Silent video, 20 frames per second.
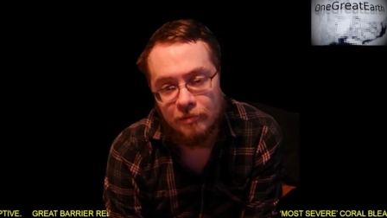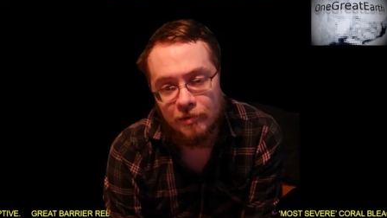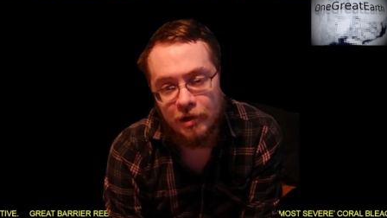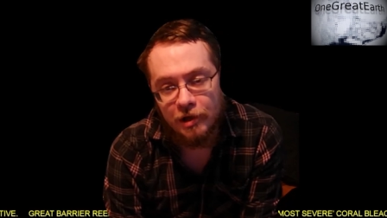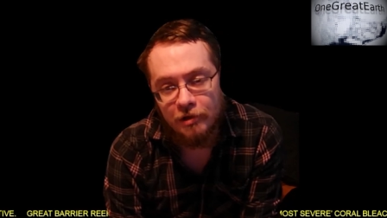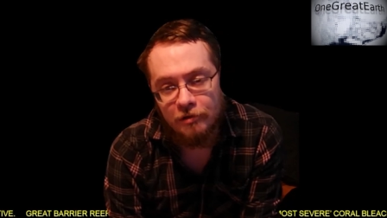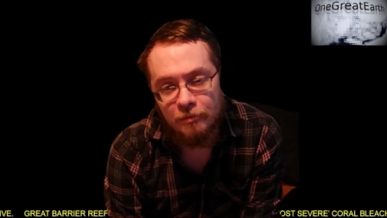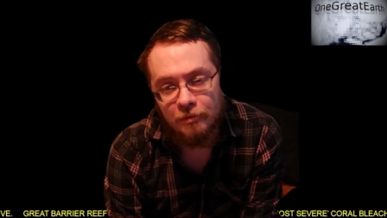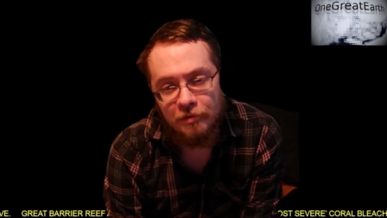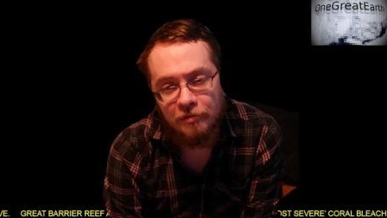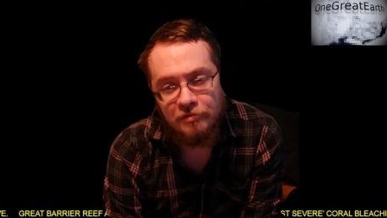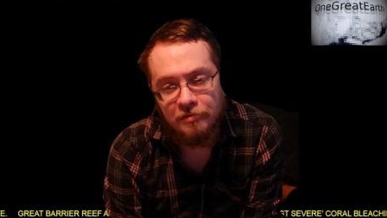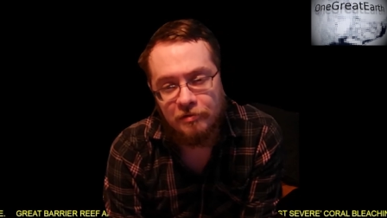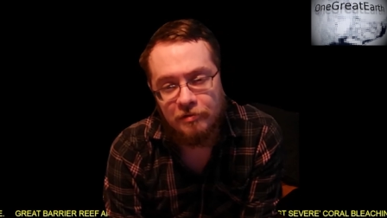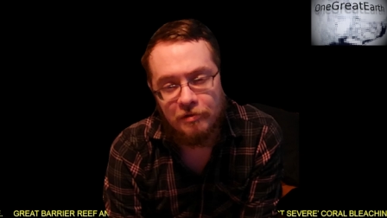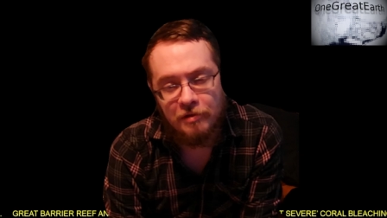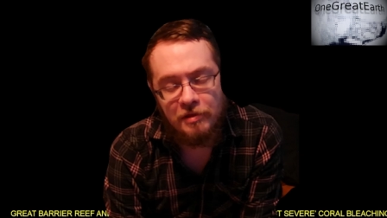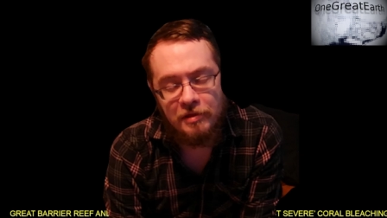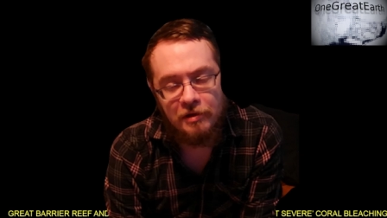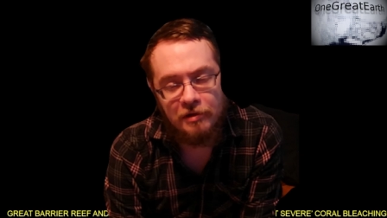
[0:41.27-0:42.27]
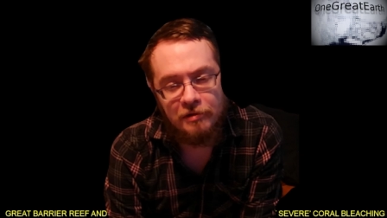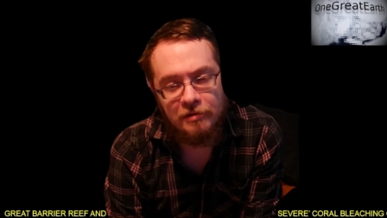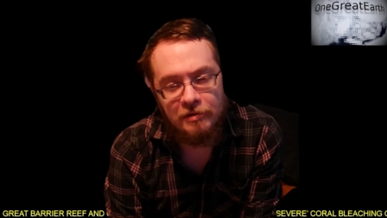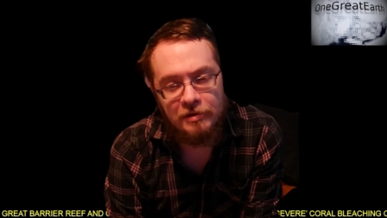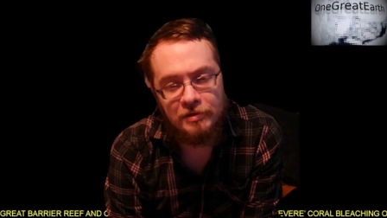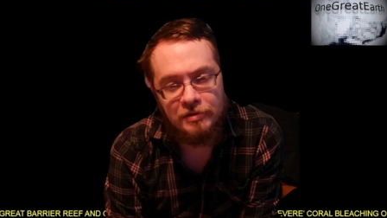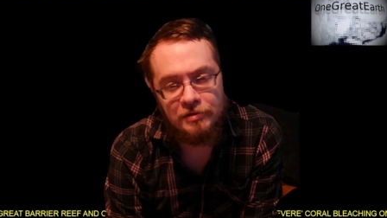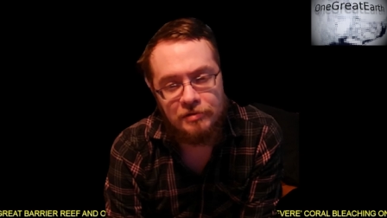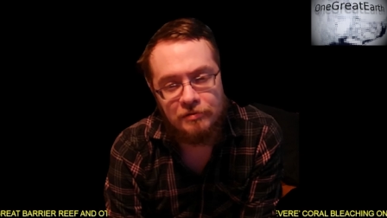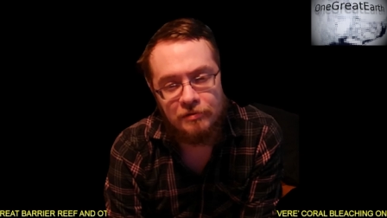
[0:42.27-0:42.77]
as well as just other things they
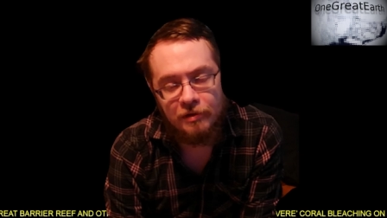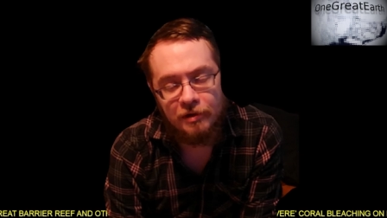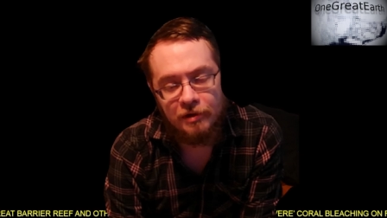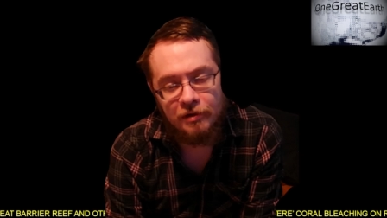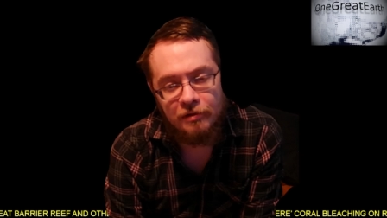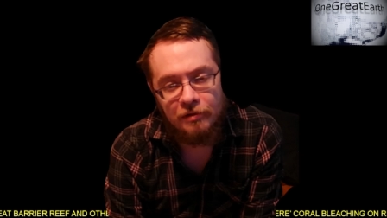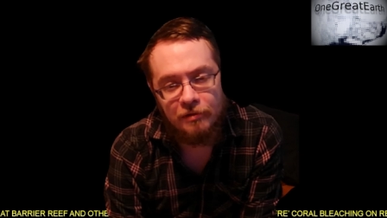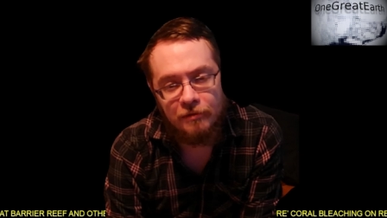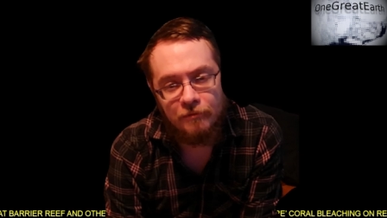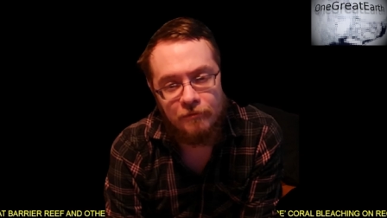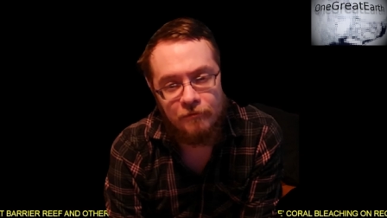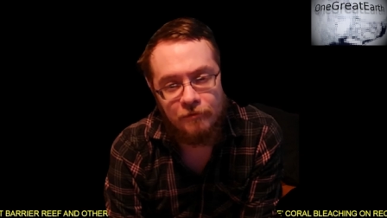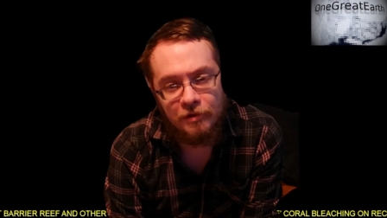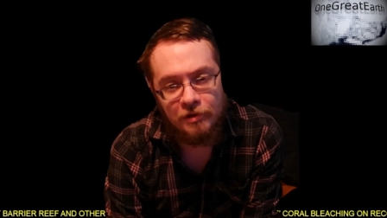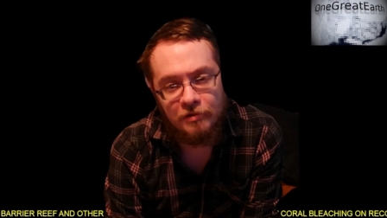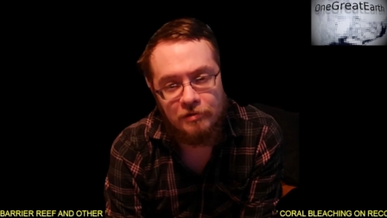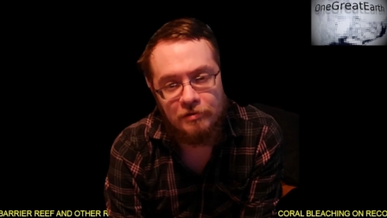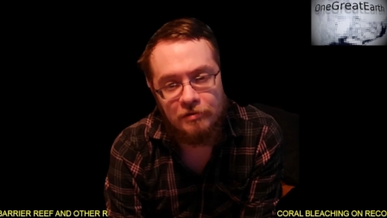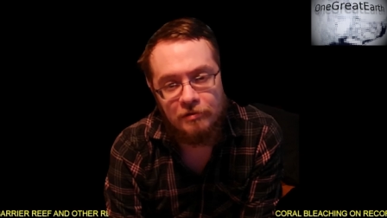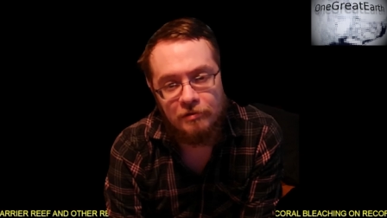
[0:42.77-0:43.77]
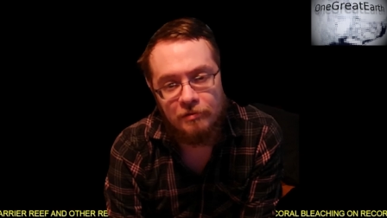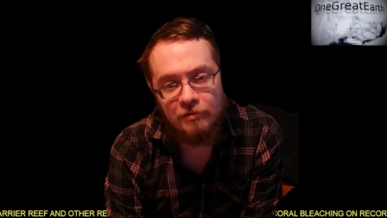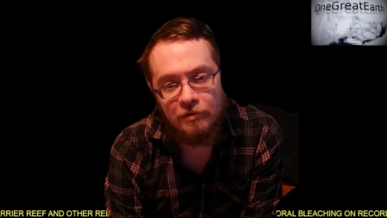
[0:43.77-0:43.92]
just try to fix